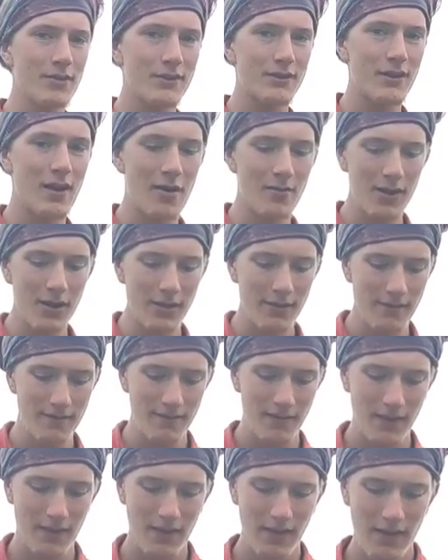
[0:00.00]
is coming
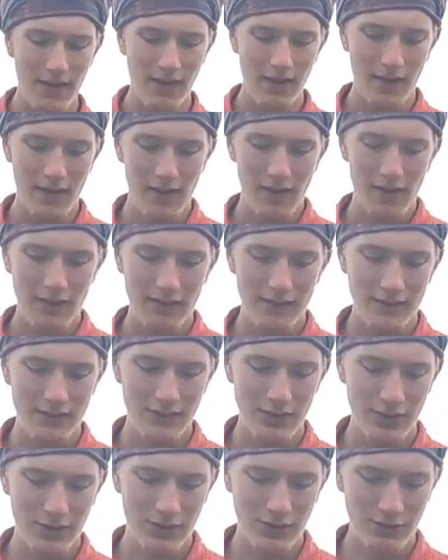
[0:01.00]

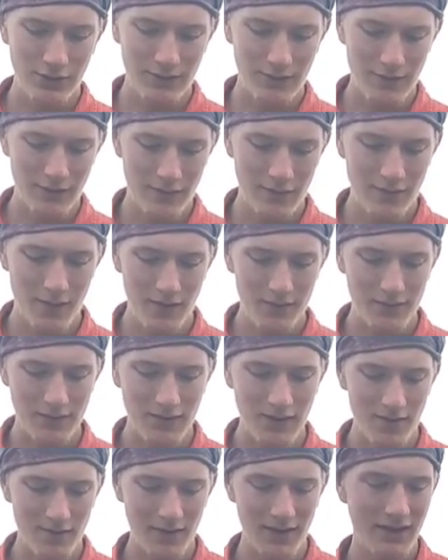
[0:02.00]
so if a bump is
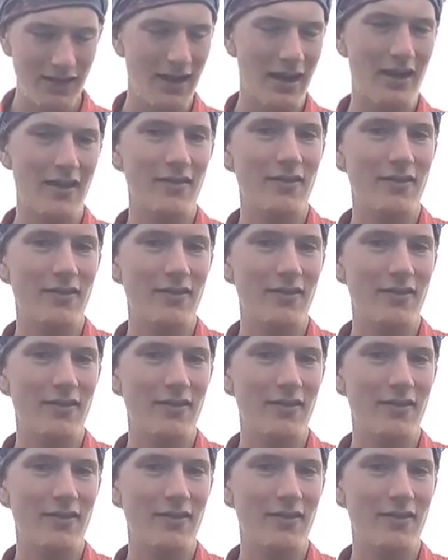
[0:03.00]
coming